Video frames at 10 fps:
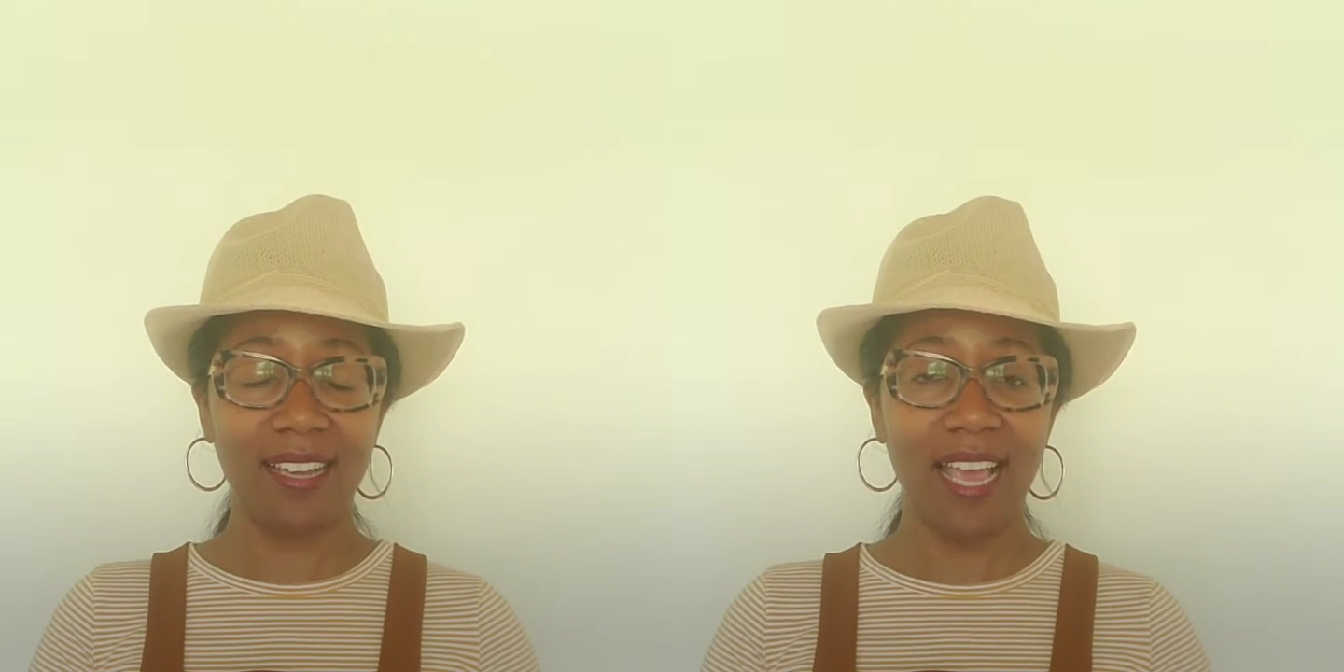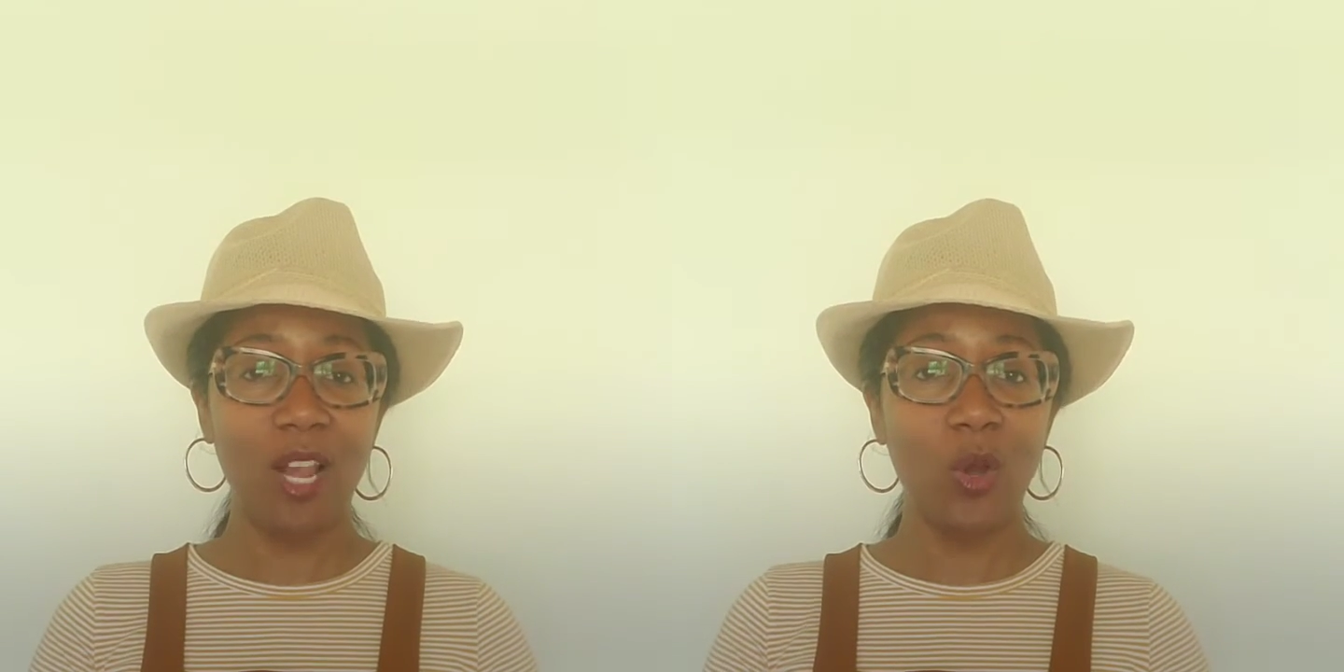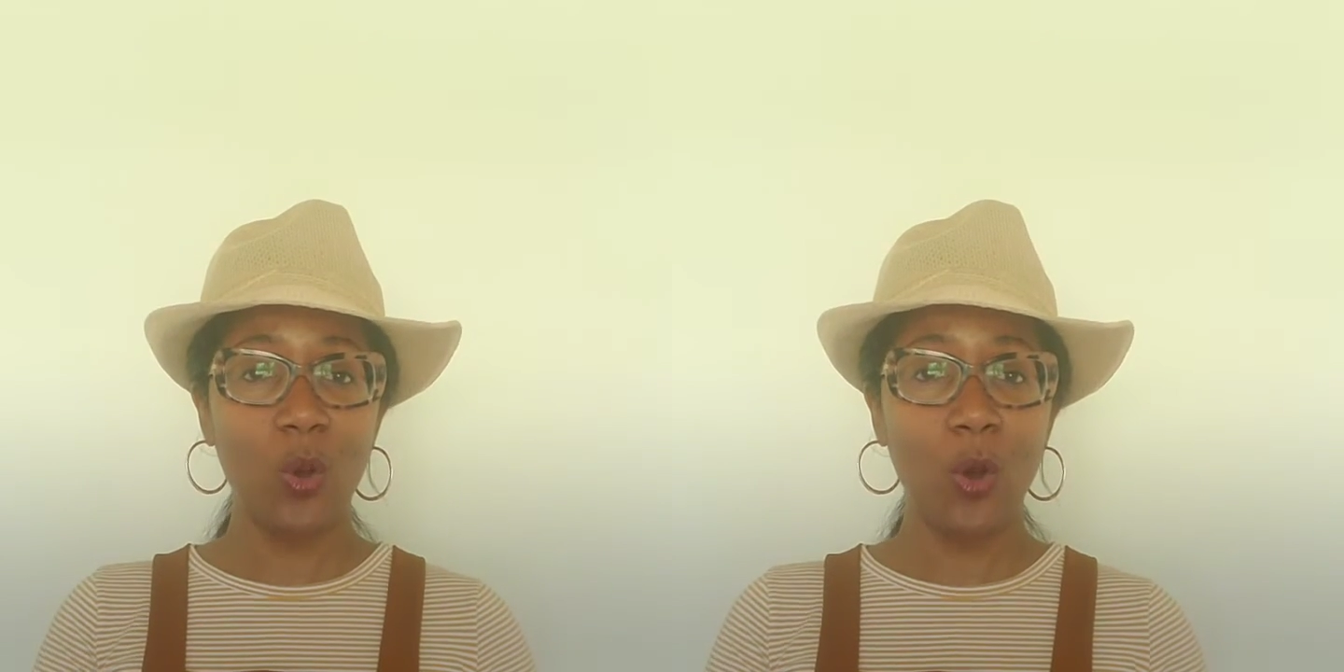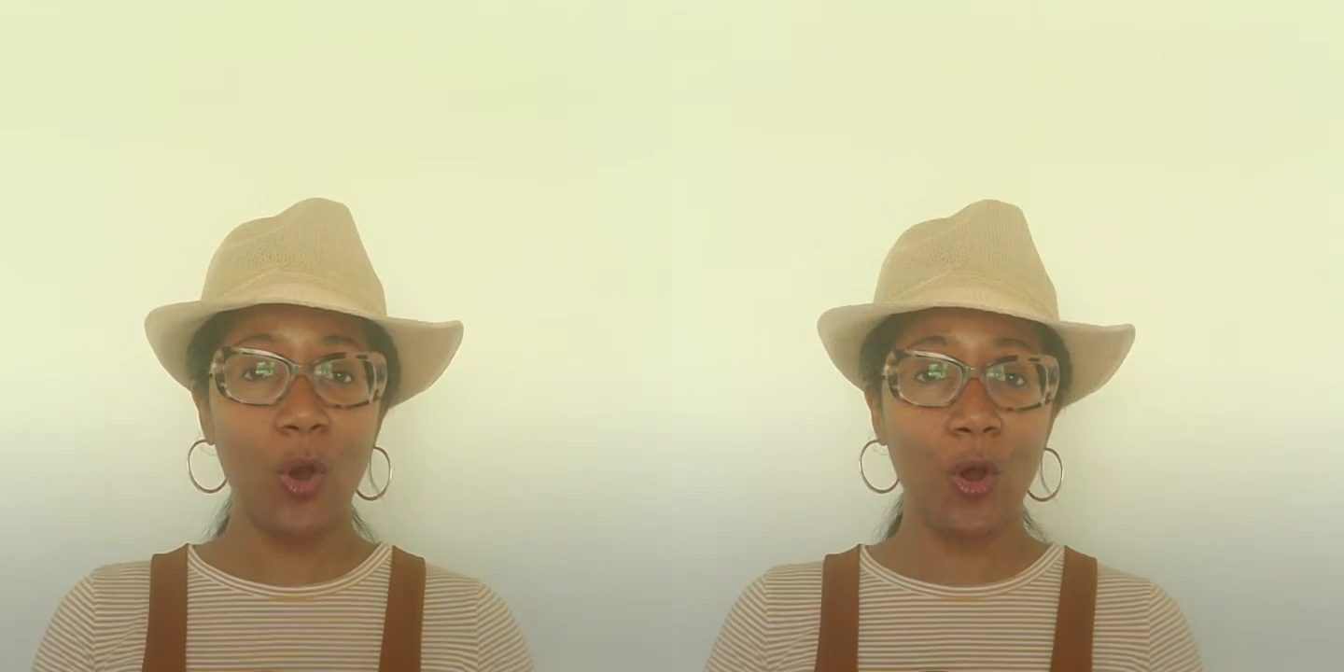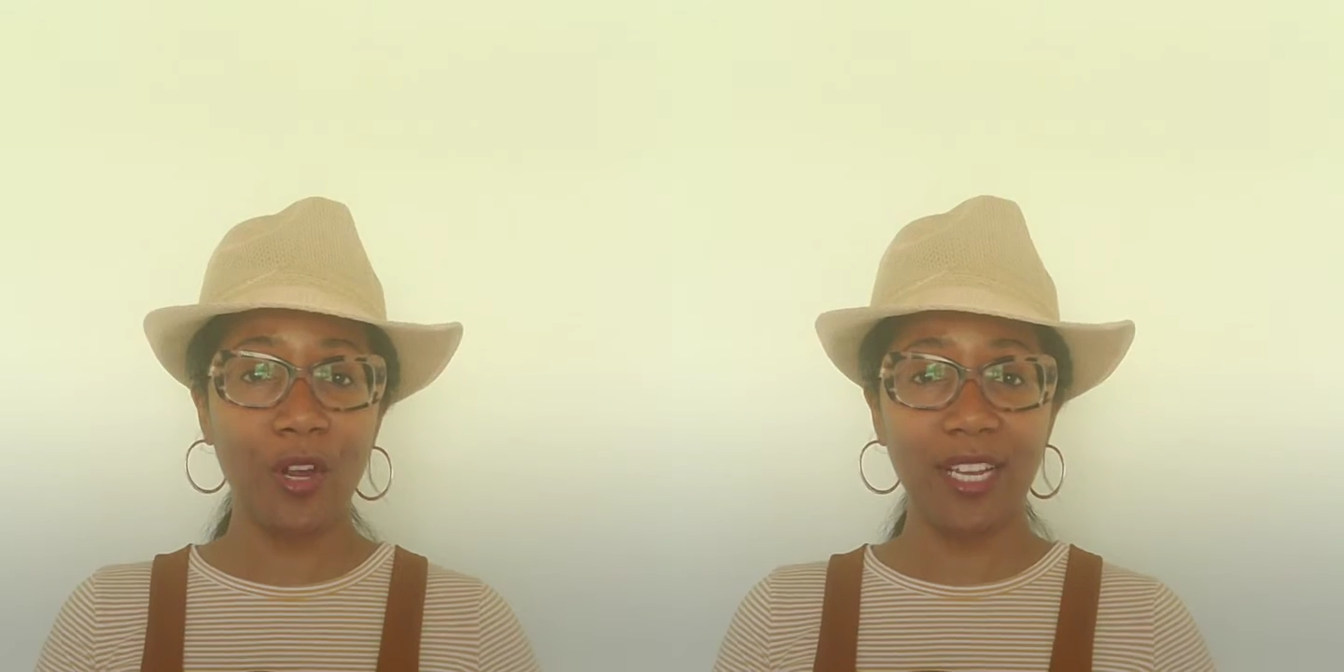hello
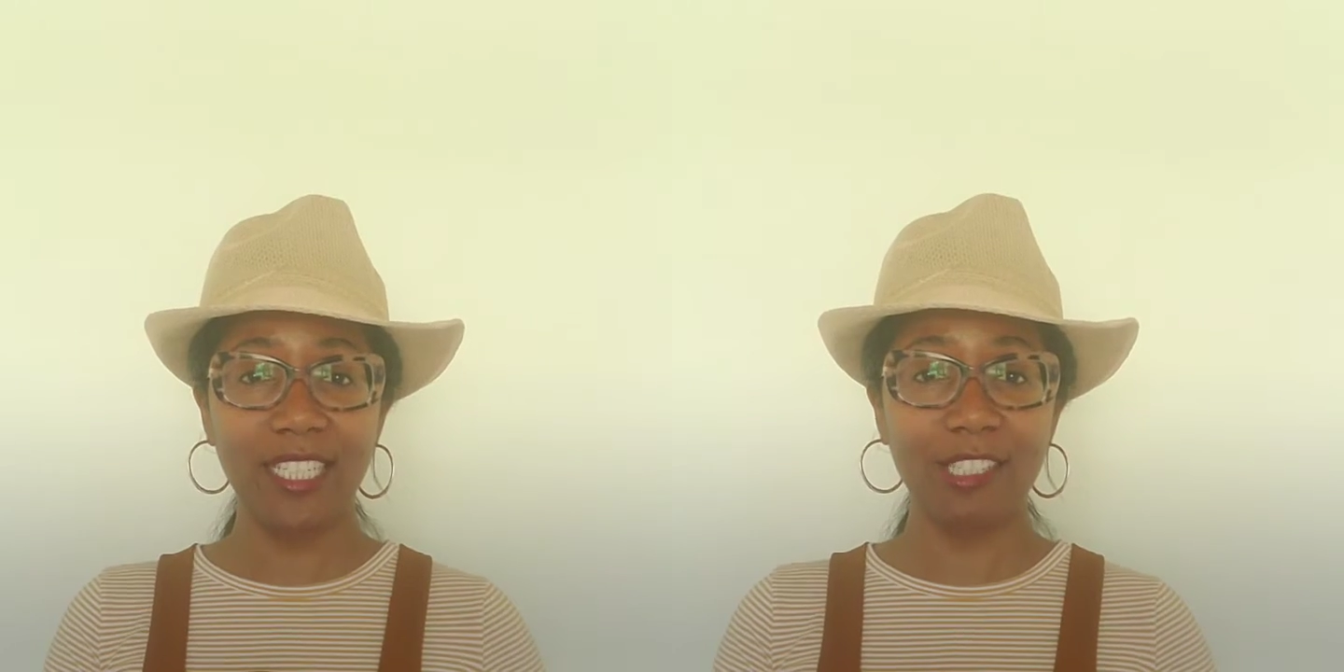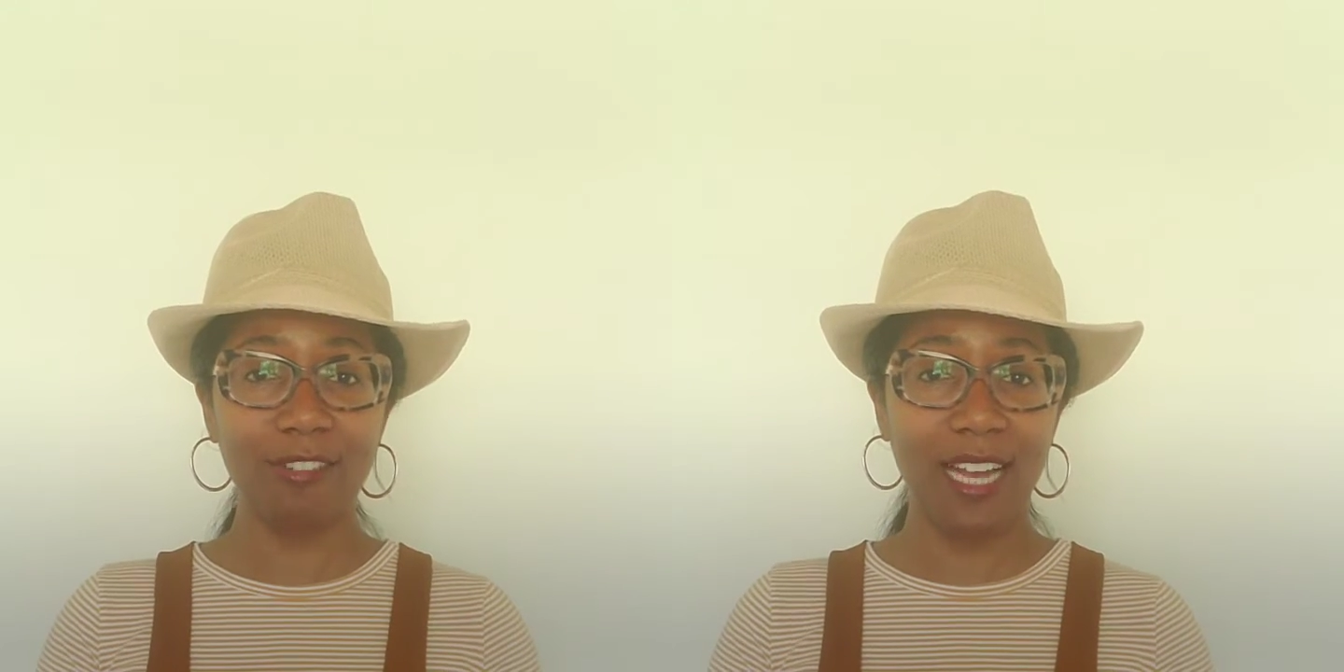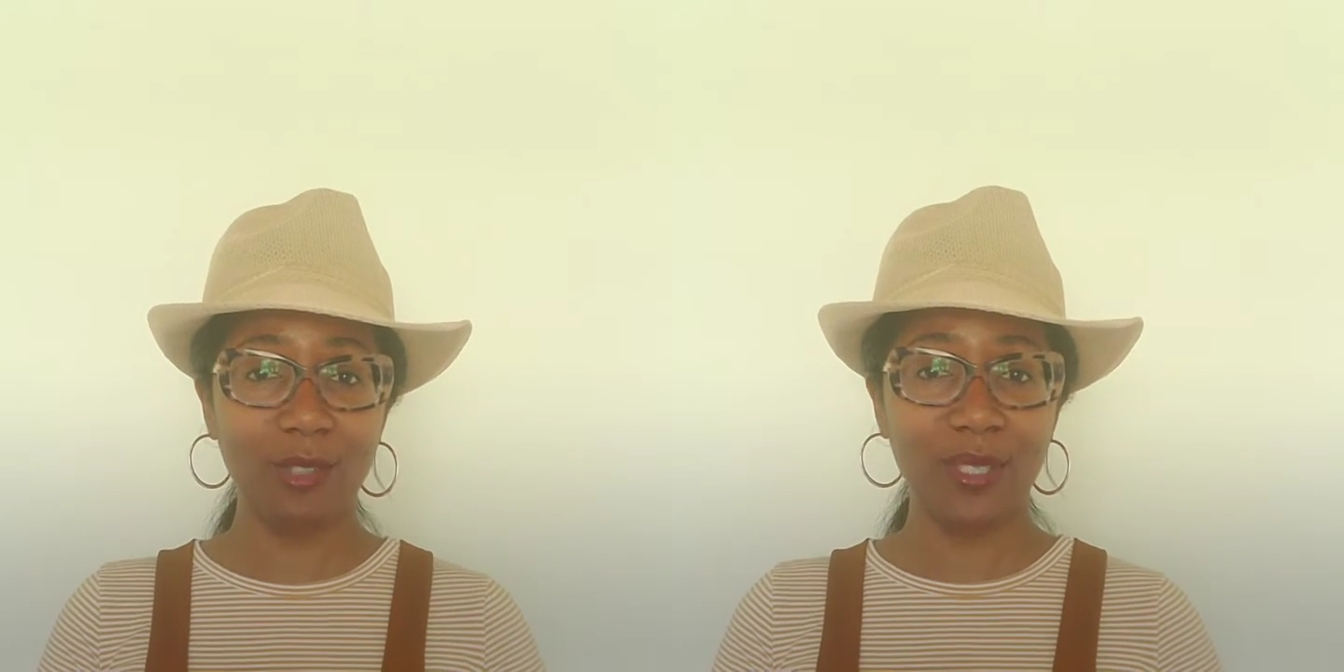or interact